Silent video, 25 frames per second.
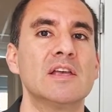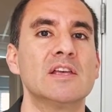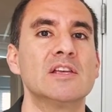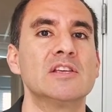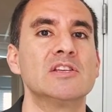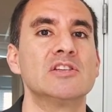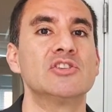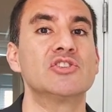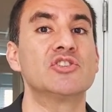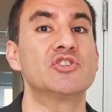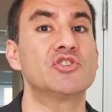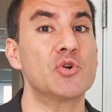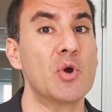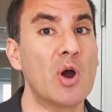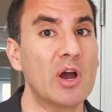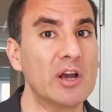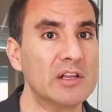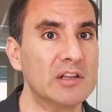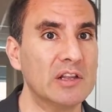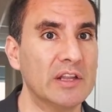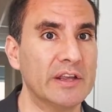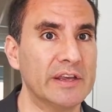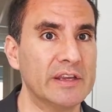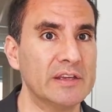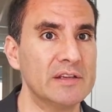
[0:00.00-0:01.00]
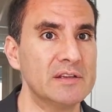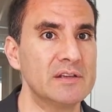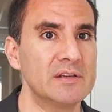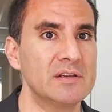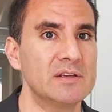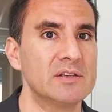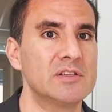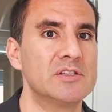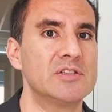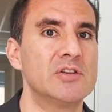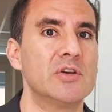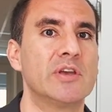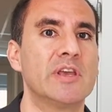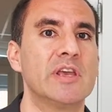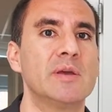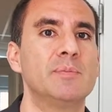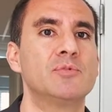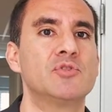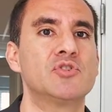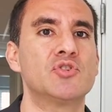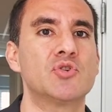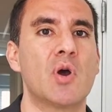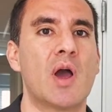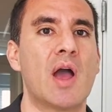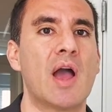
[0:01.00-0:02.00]
Struggling to keep
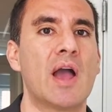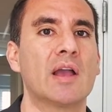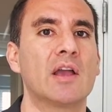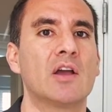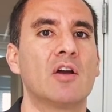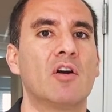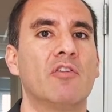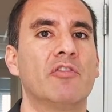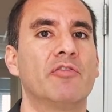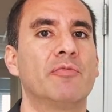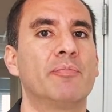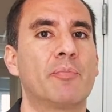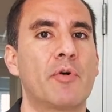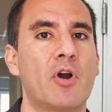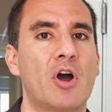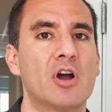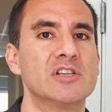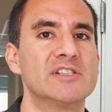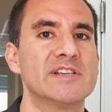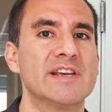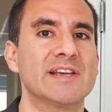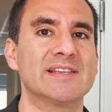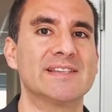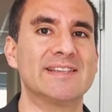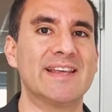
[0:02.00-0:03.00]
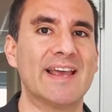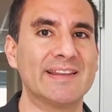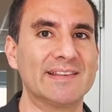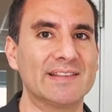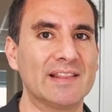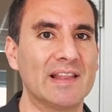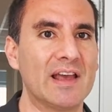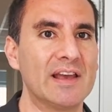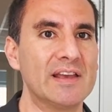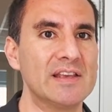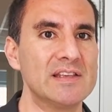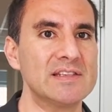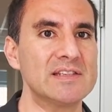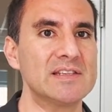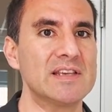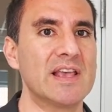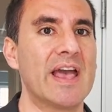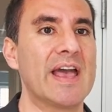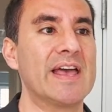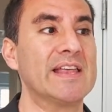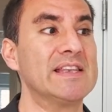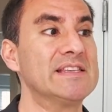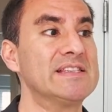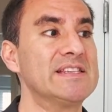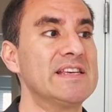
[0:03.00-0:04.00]
track of project deadlines
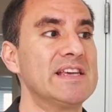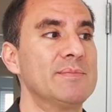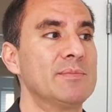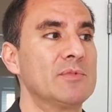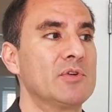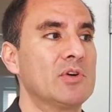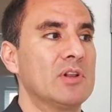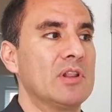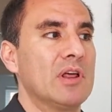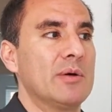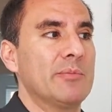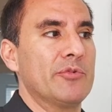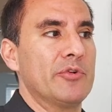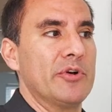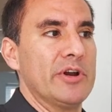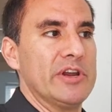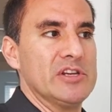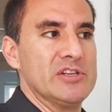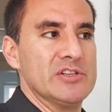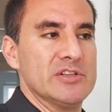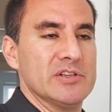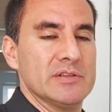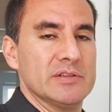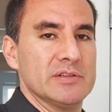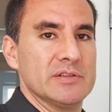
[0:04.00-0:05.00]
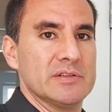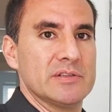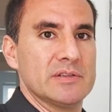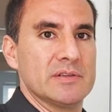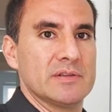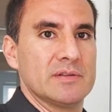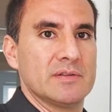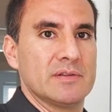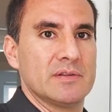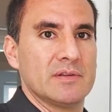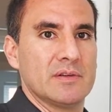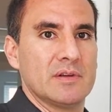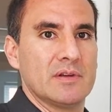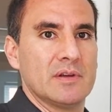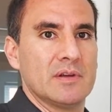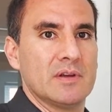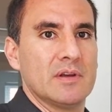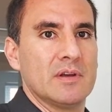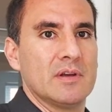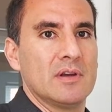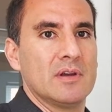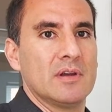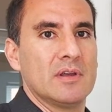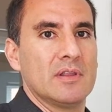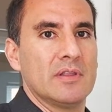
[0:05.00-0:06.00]
and team collaborations.
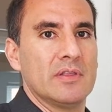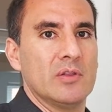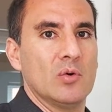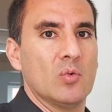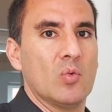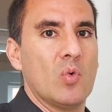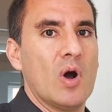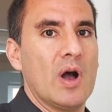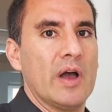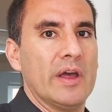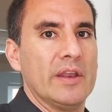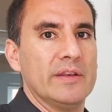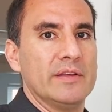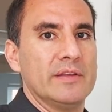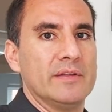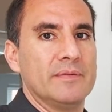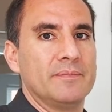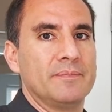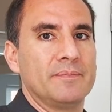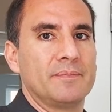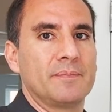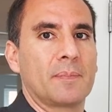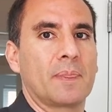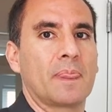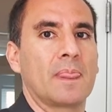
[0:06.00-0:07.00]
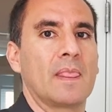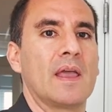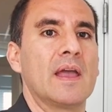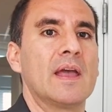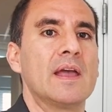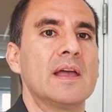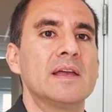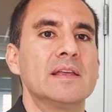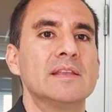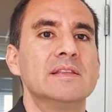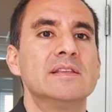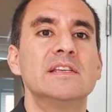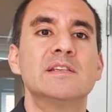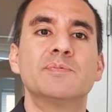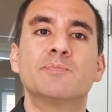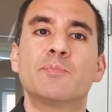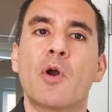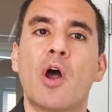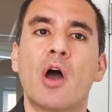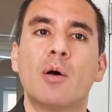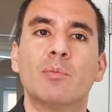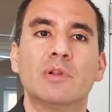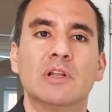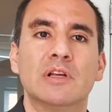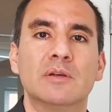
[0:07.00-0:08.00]
The what. This
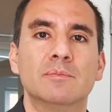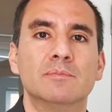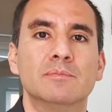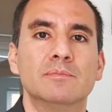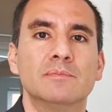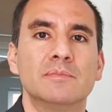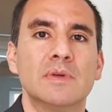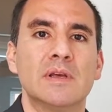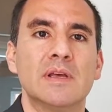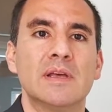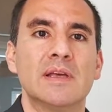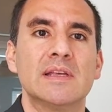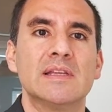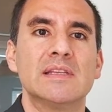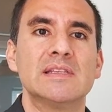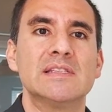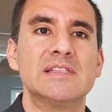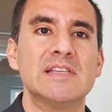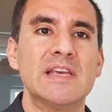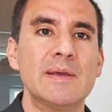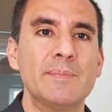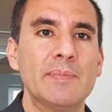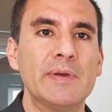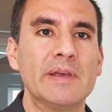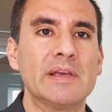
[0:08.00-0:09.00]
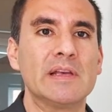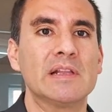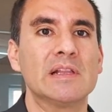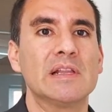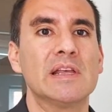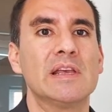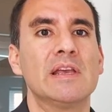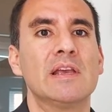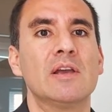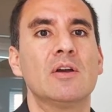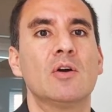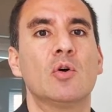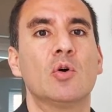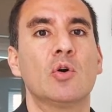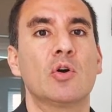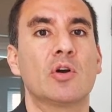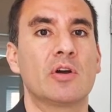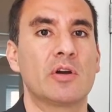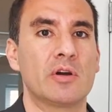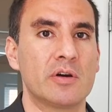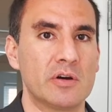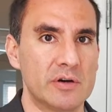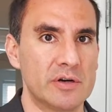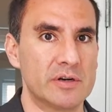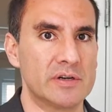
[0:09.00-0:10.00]
problem typically
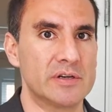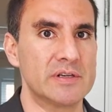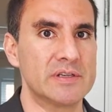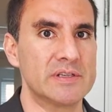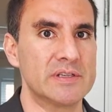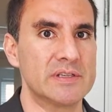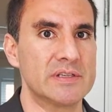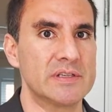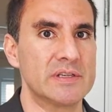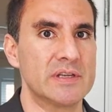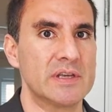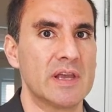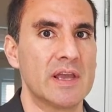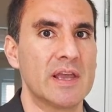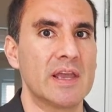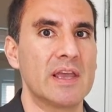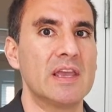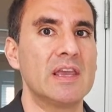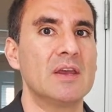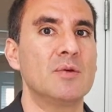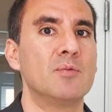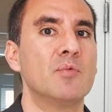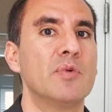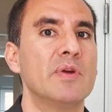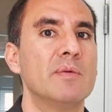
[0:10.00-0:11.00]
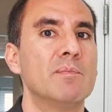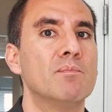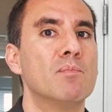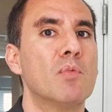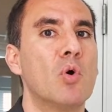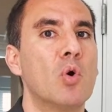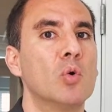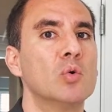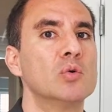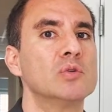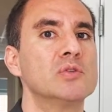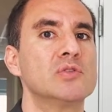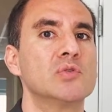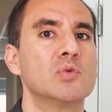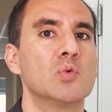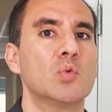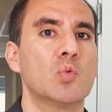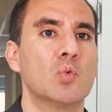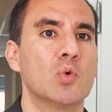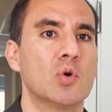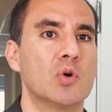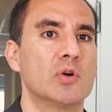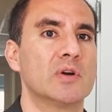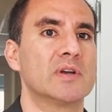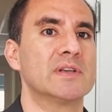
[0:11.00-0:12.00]
occurs in remote
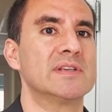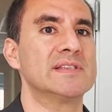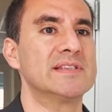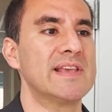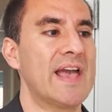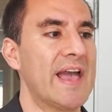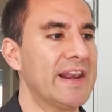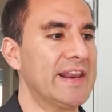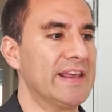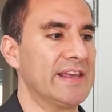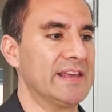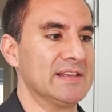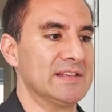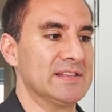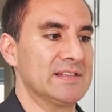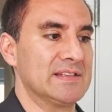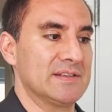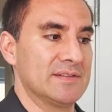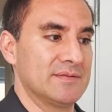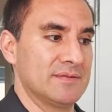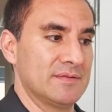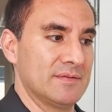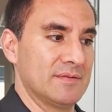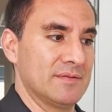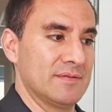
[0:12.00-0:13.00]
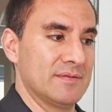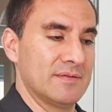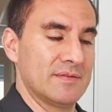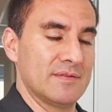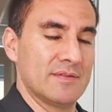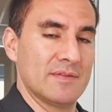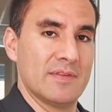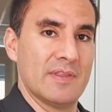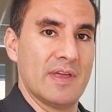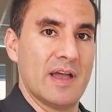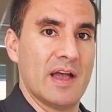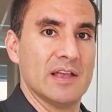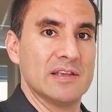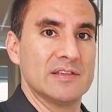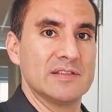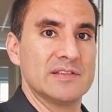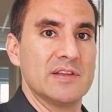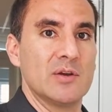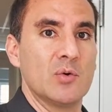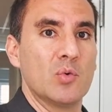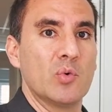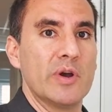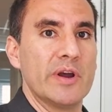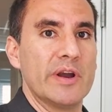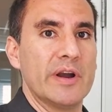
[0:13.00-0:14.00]
work settings. That's
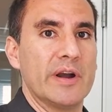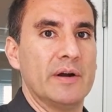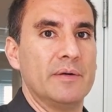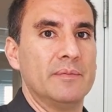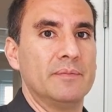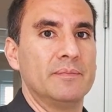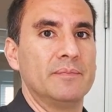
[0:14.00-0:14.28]
the where.